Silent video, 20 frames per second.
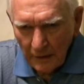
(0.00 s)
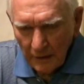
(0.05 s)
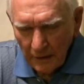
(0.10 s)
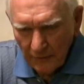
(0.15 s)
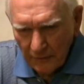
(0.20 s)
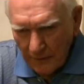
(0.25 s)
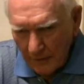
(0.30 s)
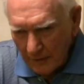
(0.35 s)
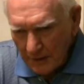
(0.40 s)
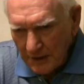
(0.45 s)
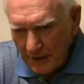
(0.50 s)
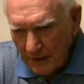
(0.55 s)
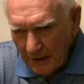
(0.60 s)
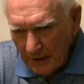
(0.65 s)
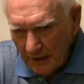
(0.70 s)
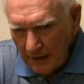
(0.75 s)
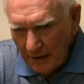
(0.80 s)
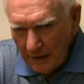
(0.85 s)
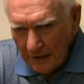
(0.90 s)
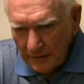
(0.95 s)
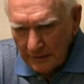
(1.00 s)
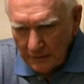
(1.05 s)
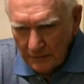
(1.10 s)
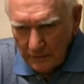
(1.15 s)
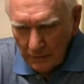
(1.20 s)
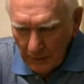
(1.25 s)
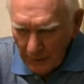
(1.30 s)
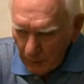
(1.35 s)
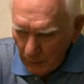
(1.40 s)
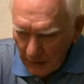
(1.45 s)
The first day,
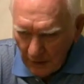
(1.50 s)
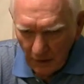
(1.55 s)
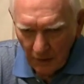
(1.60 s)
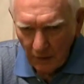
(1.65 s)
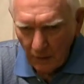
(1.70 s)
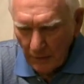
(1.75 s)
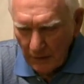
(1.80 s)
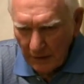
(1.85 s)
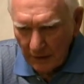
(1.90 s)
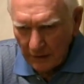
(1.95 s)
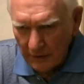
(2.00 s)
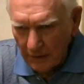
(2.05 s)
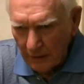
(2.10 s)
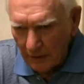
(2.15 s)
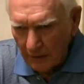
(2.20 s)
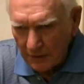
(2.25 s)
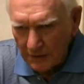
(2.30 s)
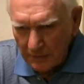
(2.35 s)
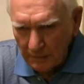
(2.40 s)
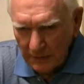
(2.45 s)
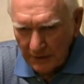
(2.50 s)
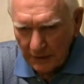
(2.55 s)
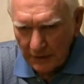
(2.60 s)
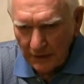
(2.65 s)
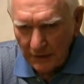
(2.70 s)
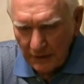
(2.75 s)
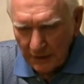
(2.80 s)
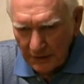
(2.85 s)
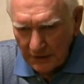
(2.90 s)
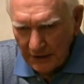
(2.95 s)
we went all the way across,
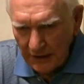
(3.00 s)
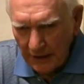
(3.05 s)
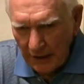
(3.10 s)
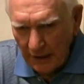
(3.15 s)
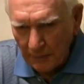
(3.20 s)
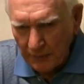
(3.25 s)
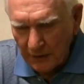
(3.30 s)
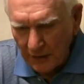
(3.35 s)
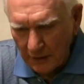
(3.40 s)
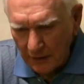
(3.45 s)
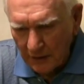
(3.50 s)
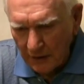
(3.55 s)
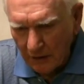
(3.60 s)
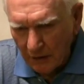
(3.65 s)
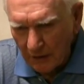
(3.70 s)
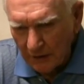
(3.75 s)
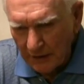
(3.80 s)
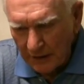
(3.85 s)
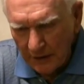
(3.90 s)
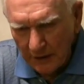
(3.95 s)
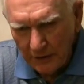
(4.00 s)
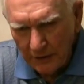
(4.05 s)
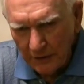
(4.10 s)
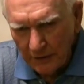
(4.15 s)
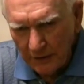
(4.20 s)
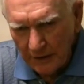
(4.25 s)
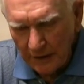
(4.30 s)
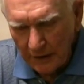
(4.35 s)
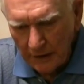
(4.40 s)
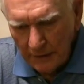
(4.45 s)
but the Japs had crawled into
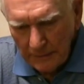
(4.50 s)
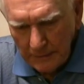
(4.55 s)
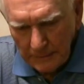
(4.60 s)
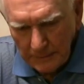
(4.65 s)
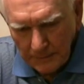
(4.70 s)
the